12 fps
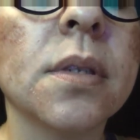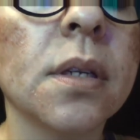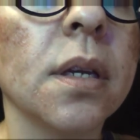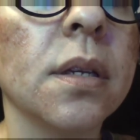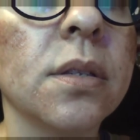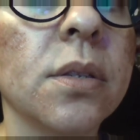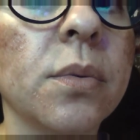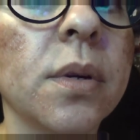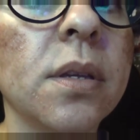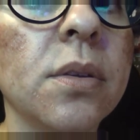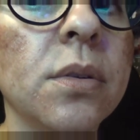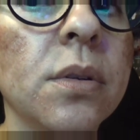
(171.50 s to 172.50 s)
Okay, so
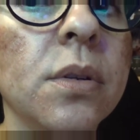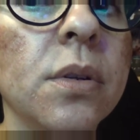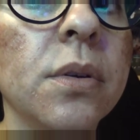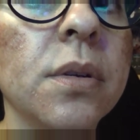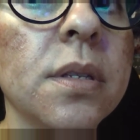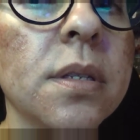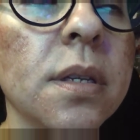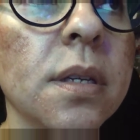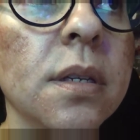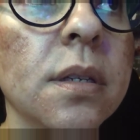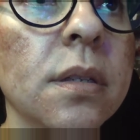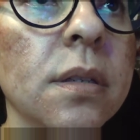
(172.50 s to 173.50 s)
what you're
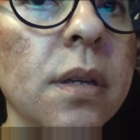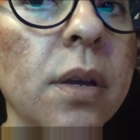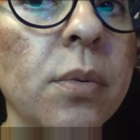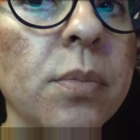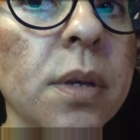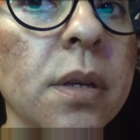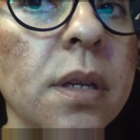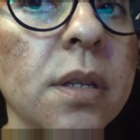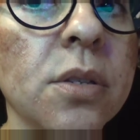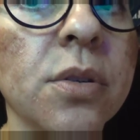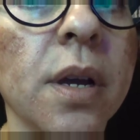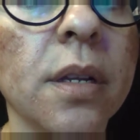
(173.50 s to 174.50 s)
noticing, I hope you, it
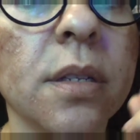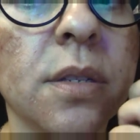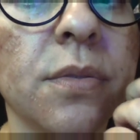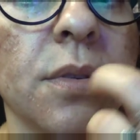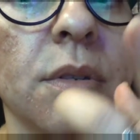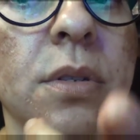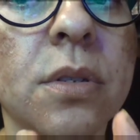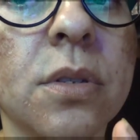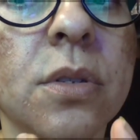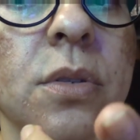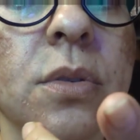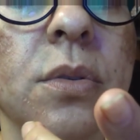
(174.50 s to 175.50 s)
transfers
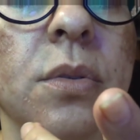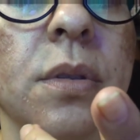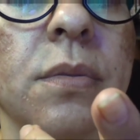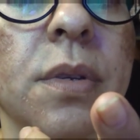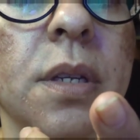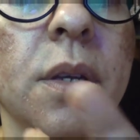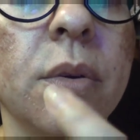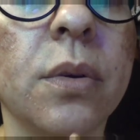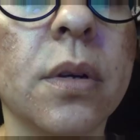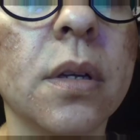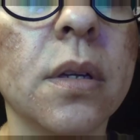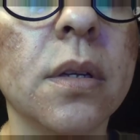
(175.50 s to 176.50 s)
to the video.
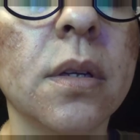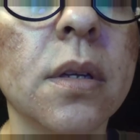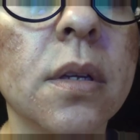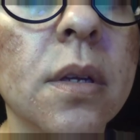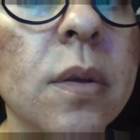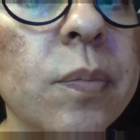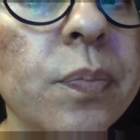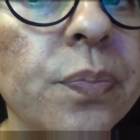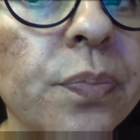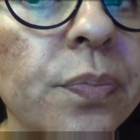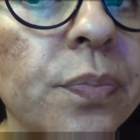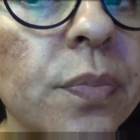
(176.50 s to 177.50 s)

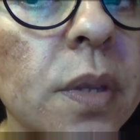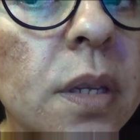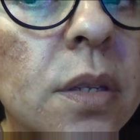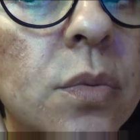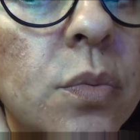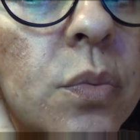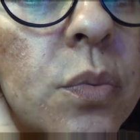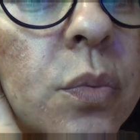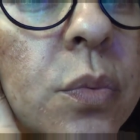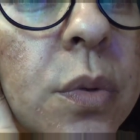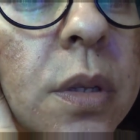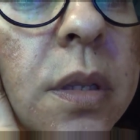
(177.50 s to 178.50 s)
Mm, it's
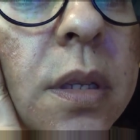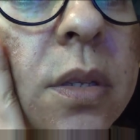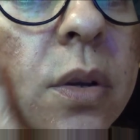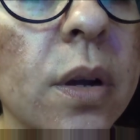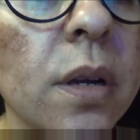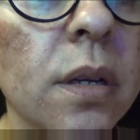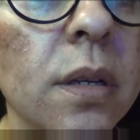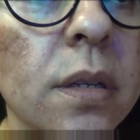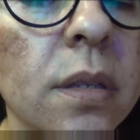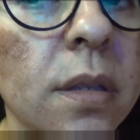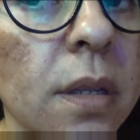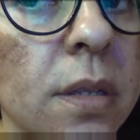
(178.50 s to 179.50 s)
really dark.
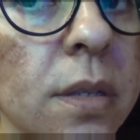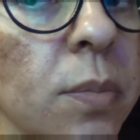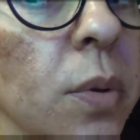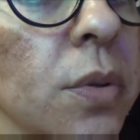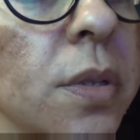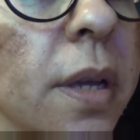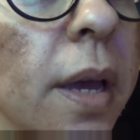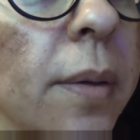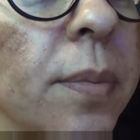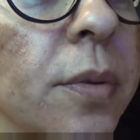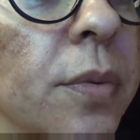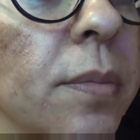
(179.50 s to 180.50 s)
That's supposed to
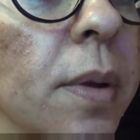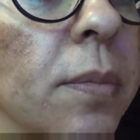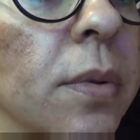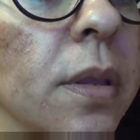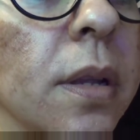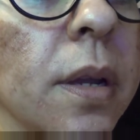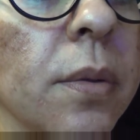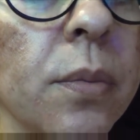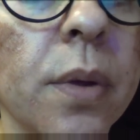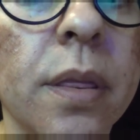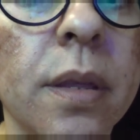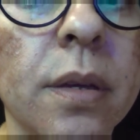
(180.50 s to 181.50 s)
happen. Remember that I read